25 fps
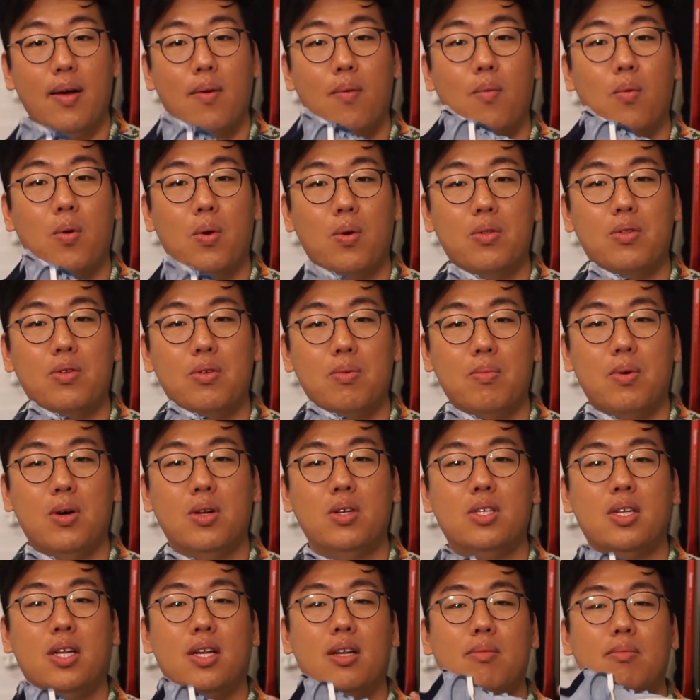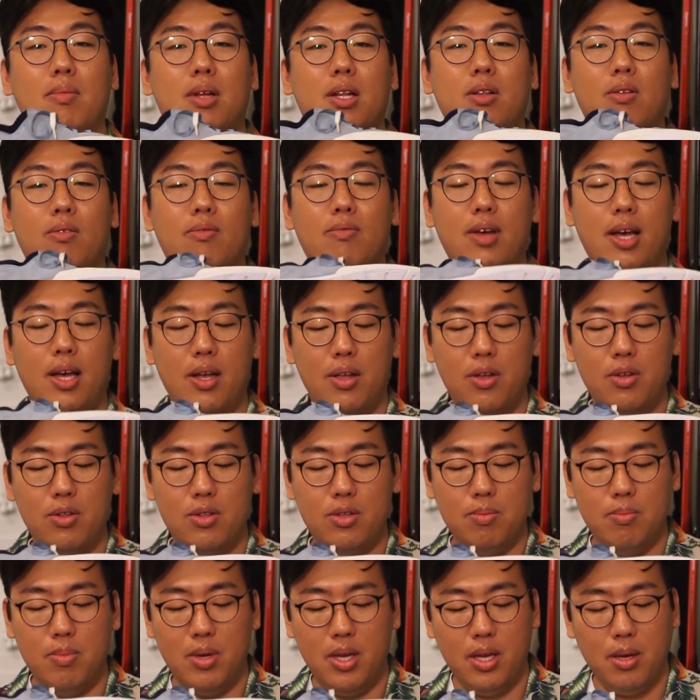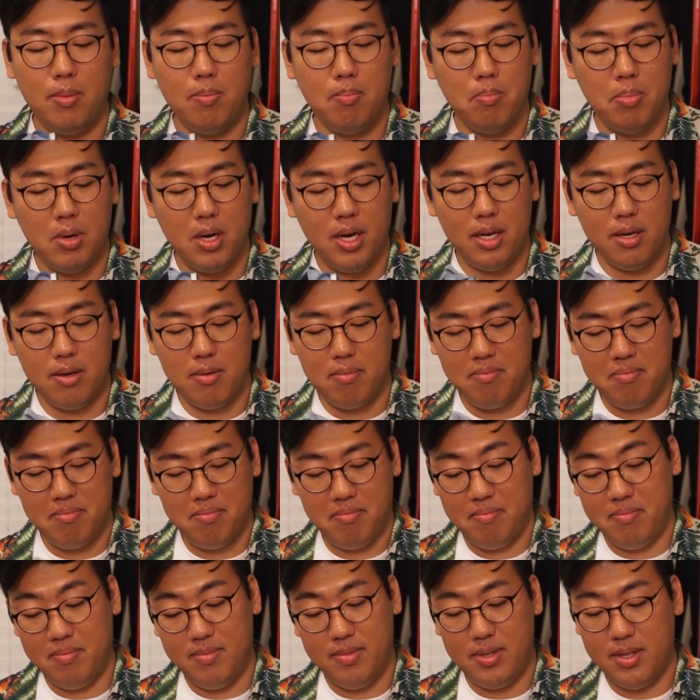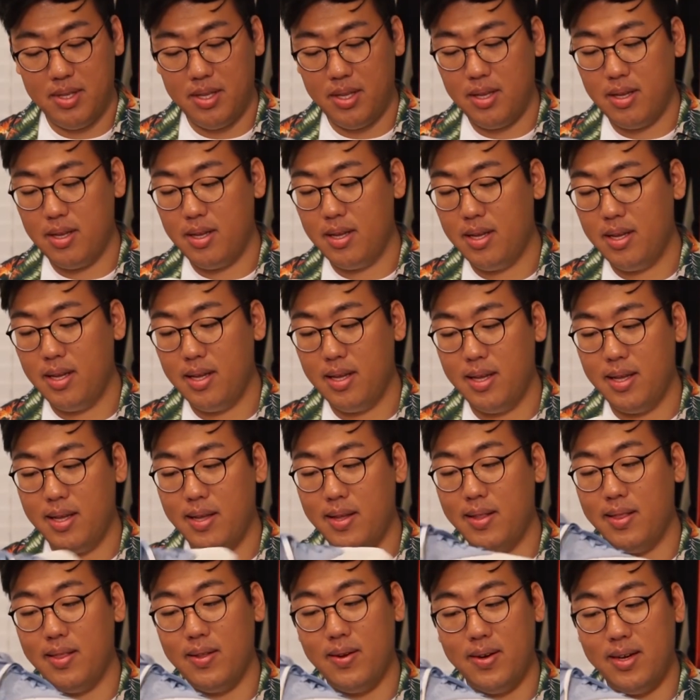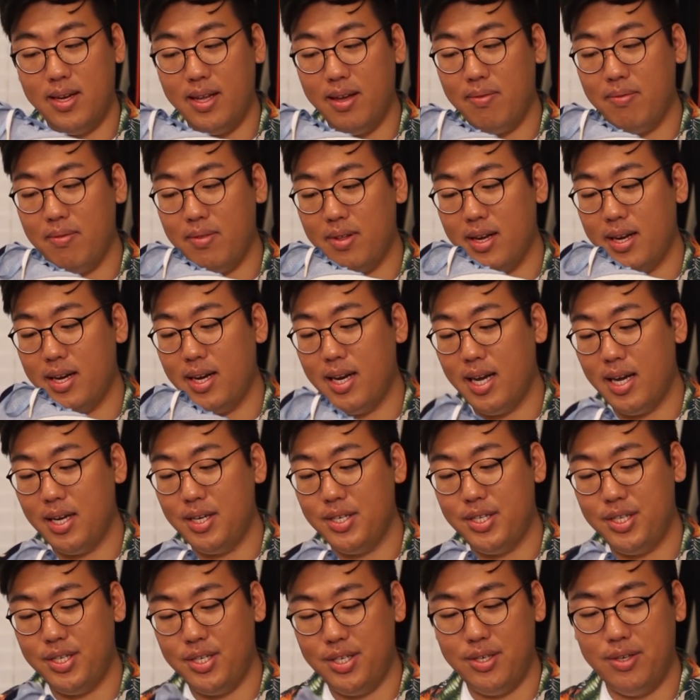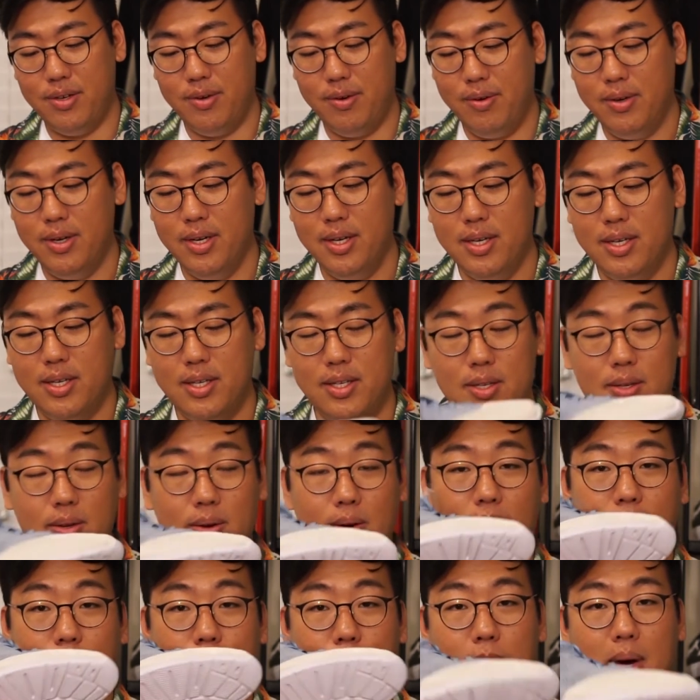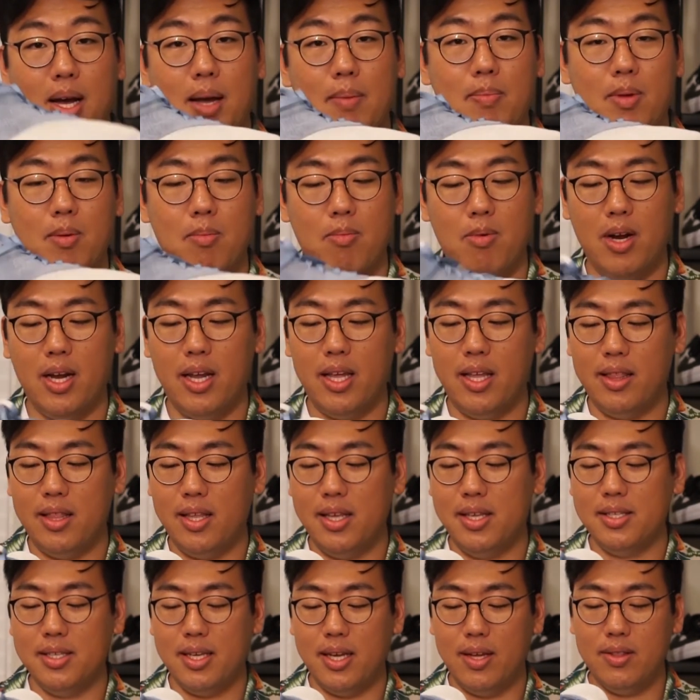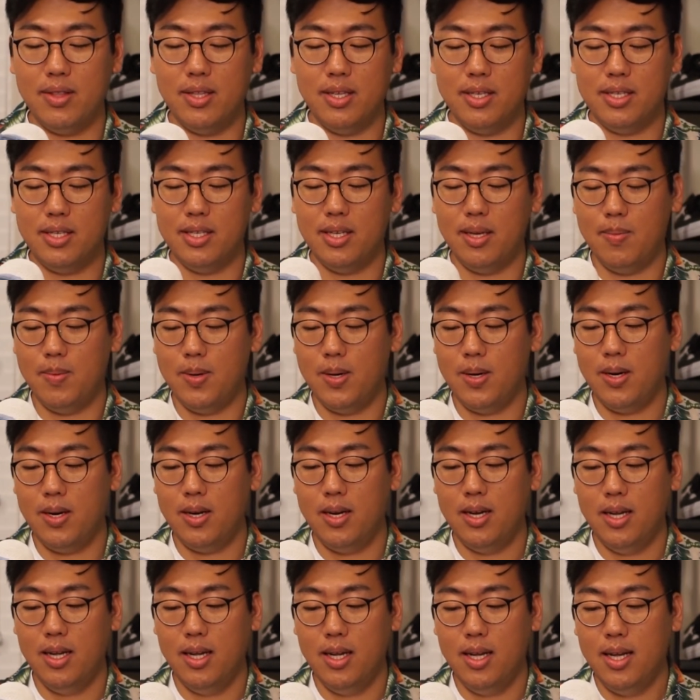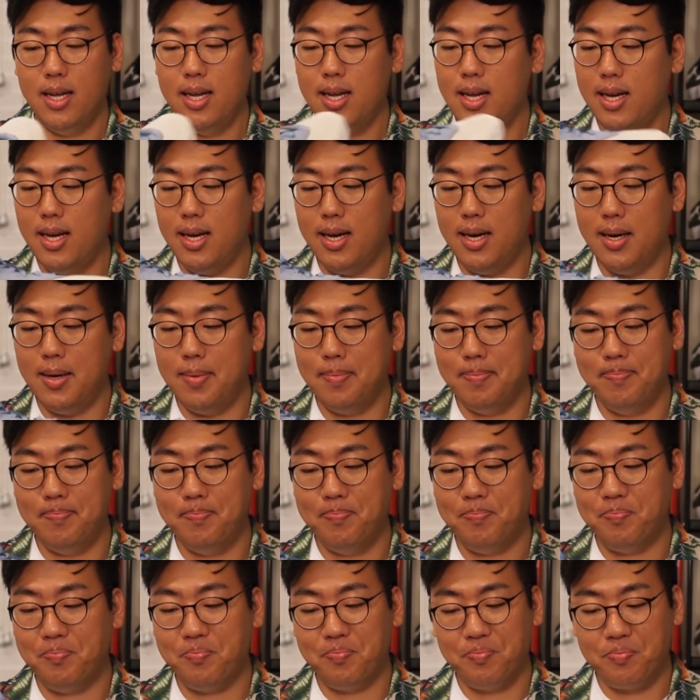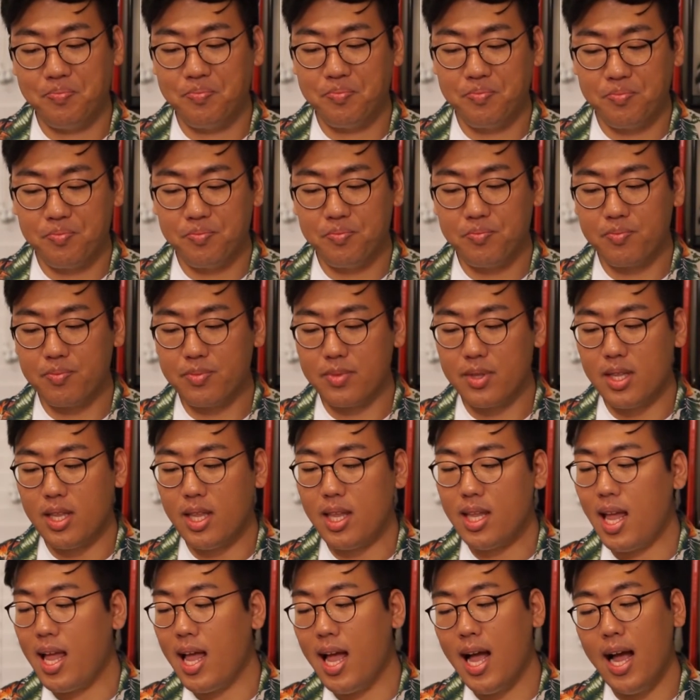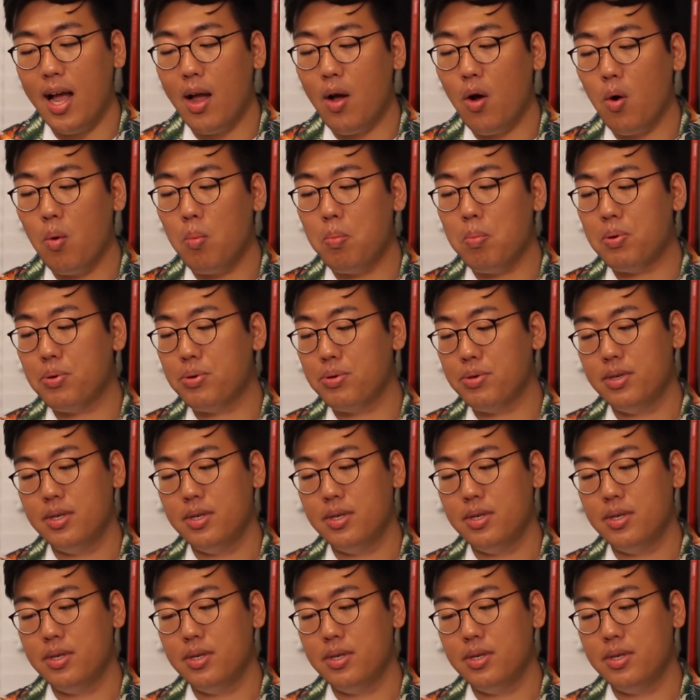worth too much sentimental value to me, but they're definitely a nice shoe, so I might be breaking these out this summer. I hope,